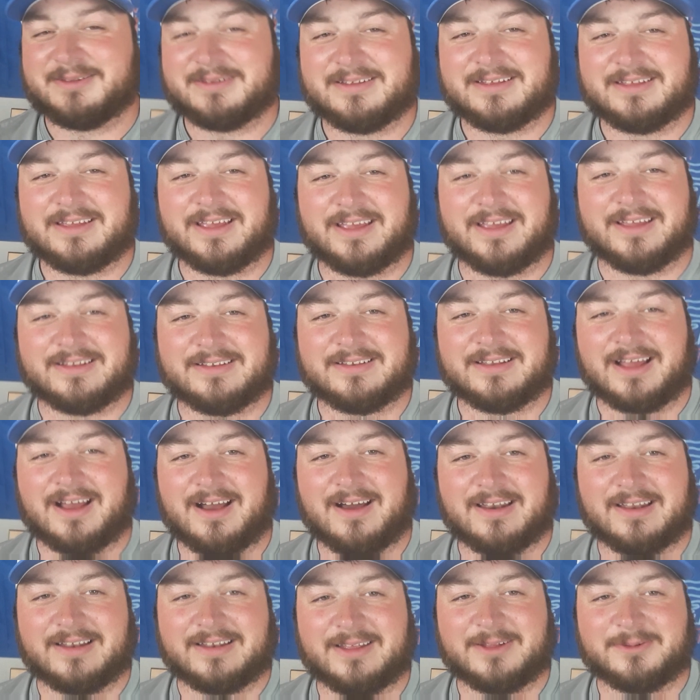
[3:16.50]
And
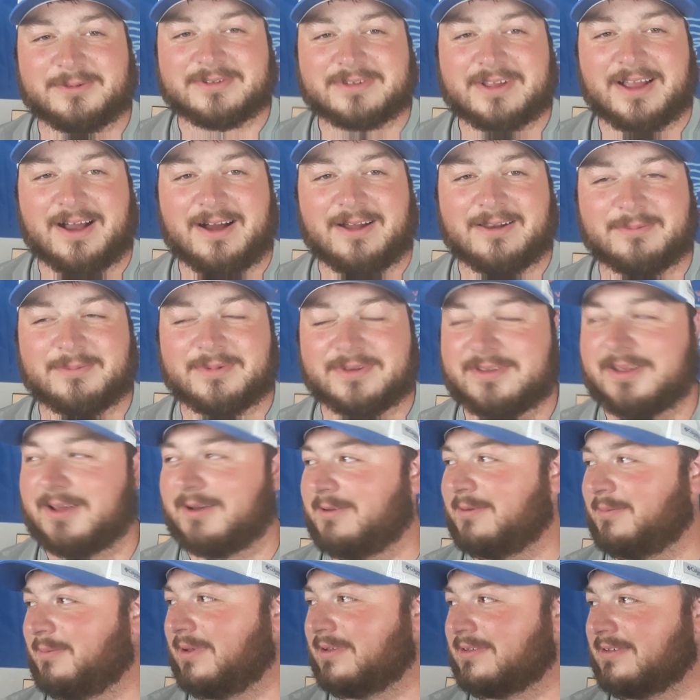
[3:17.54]
all I did was call them and
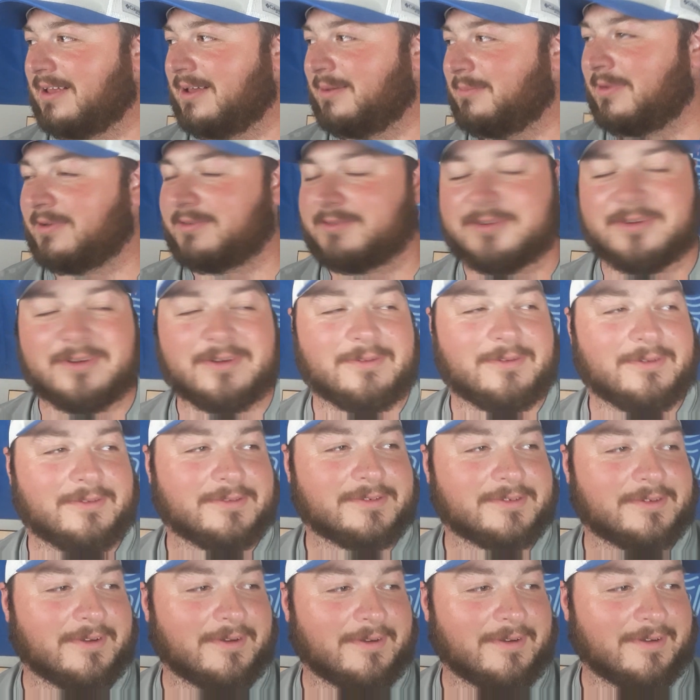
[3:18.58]
told them, I was like, my truck
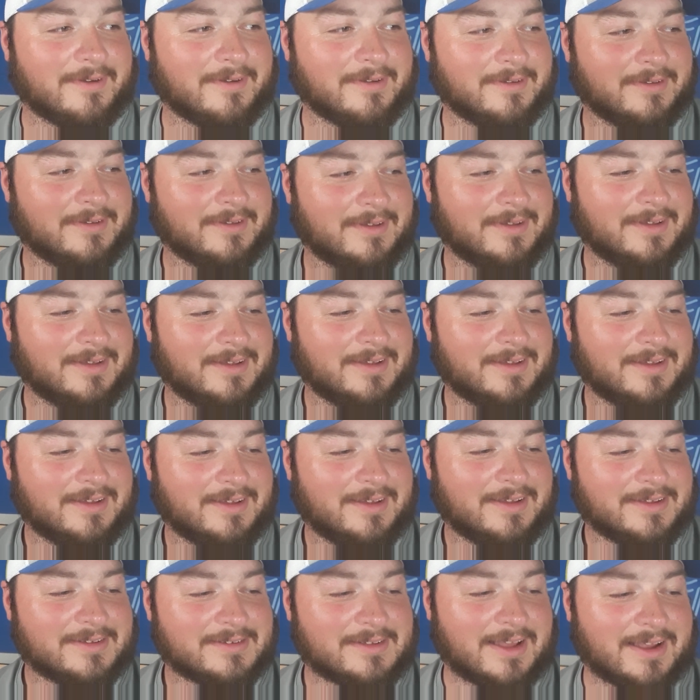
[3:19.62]
won't start.
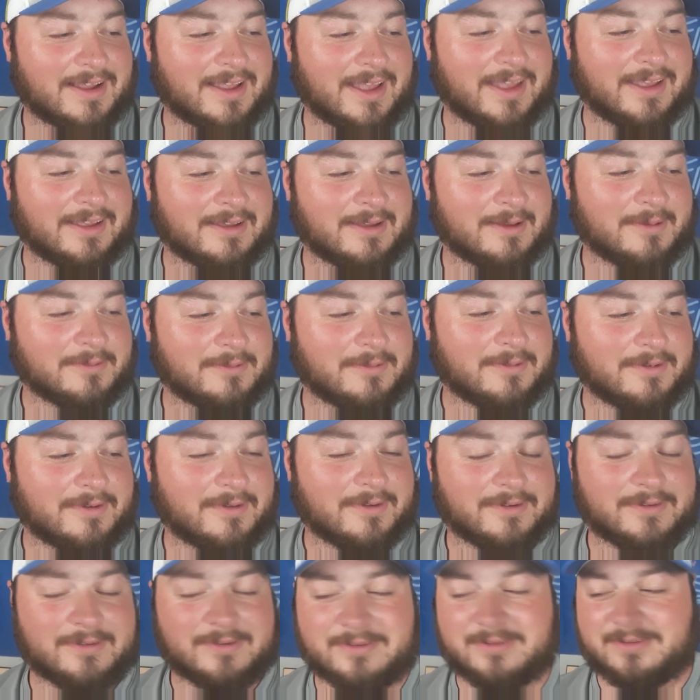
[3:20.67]
So I can't come to
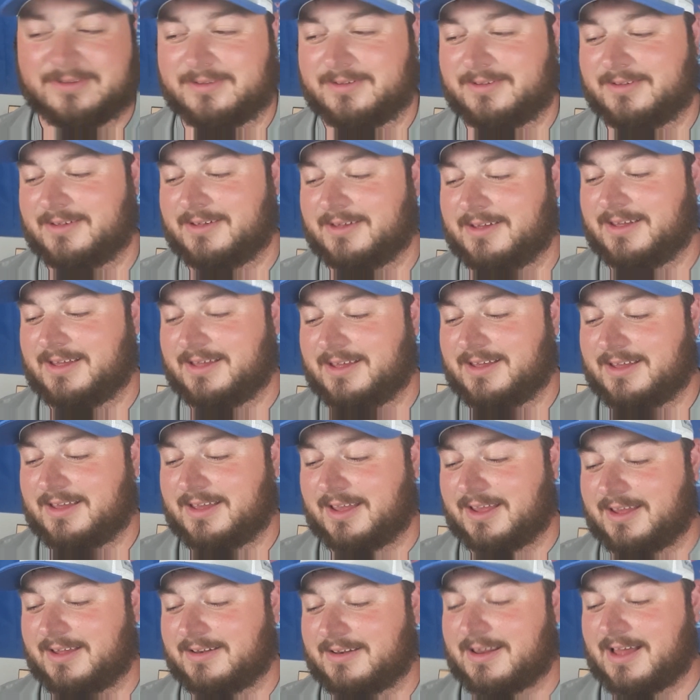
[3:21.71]
work.
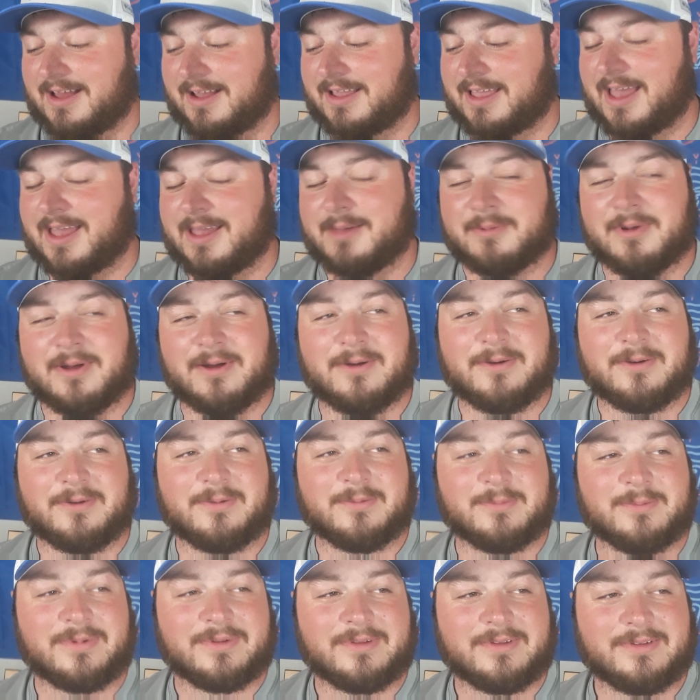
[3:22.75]
And I came
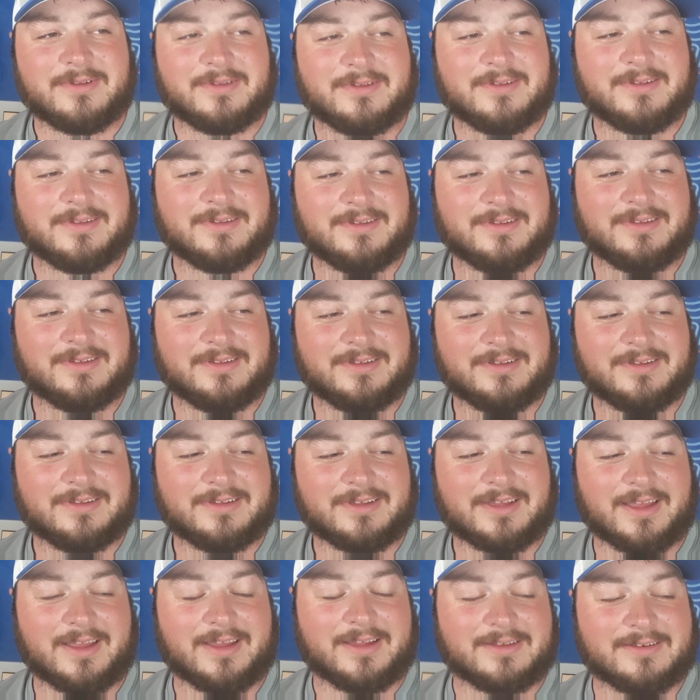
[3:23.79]
home,
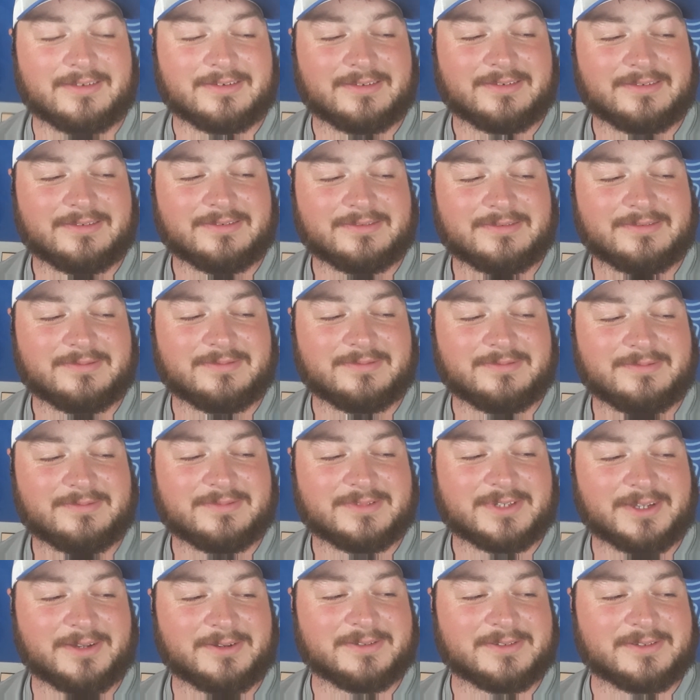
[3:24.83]
and
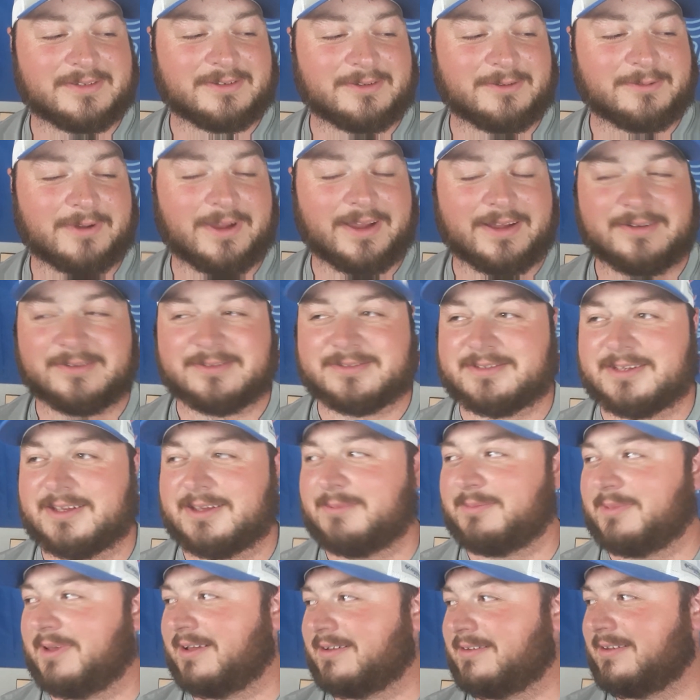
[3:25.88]
as soon as the director
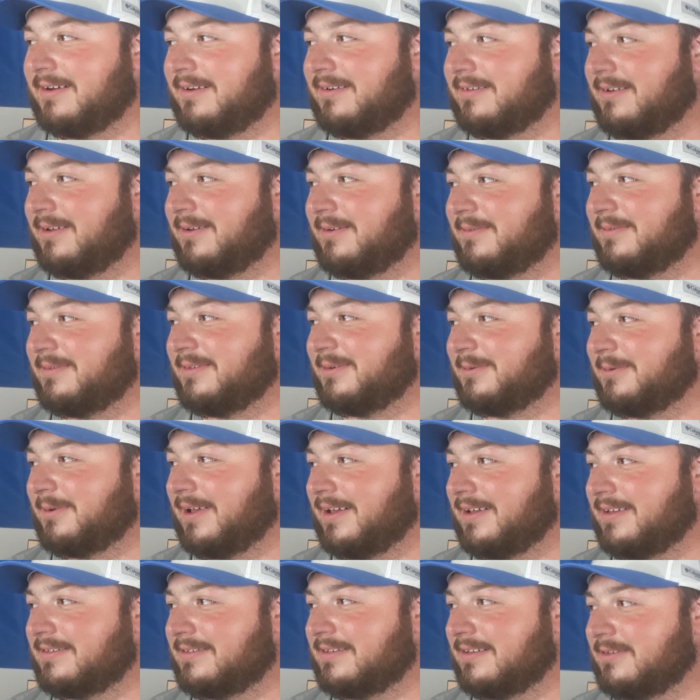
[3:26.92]
seen me, I turned on the
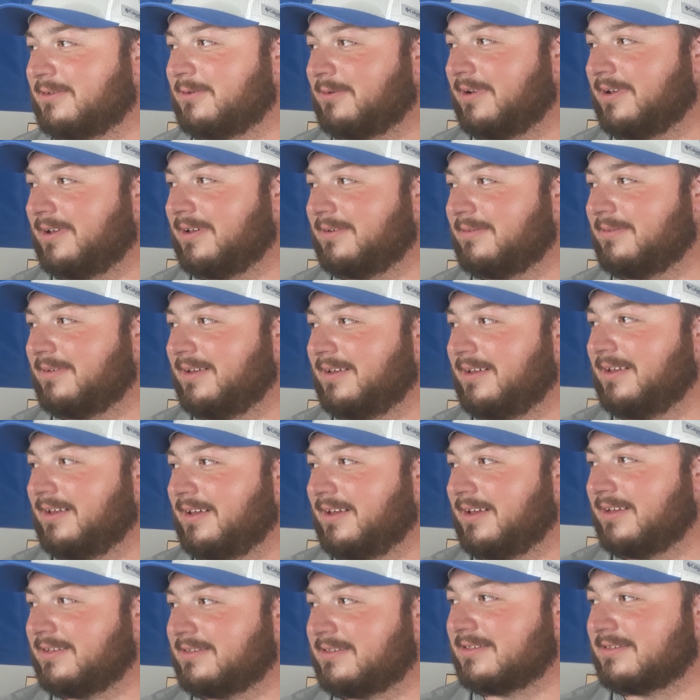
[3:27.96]
race at 12,
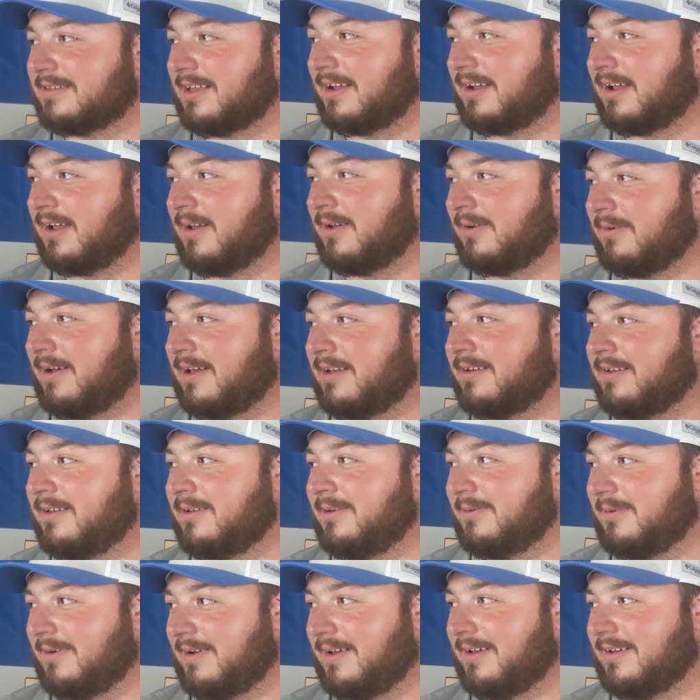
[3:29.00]
and she's like, oh, I
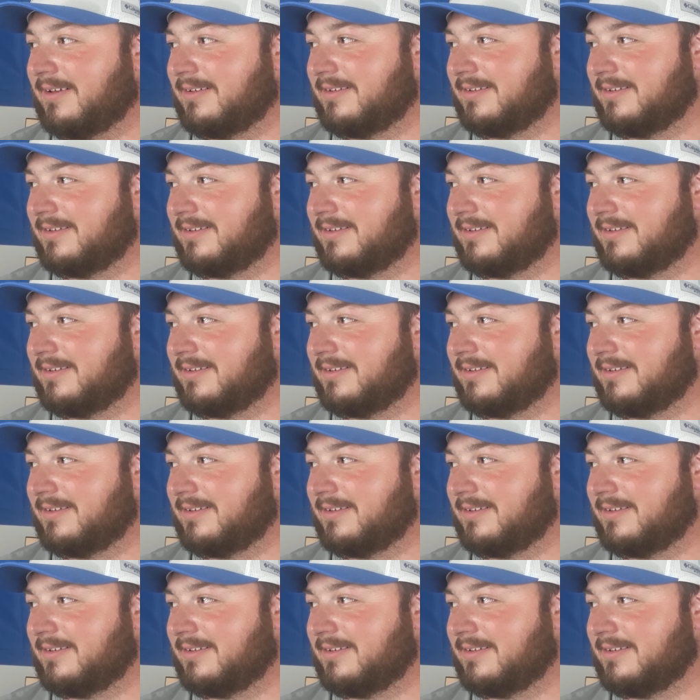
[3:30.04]
know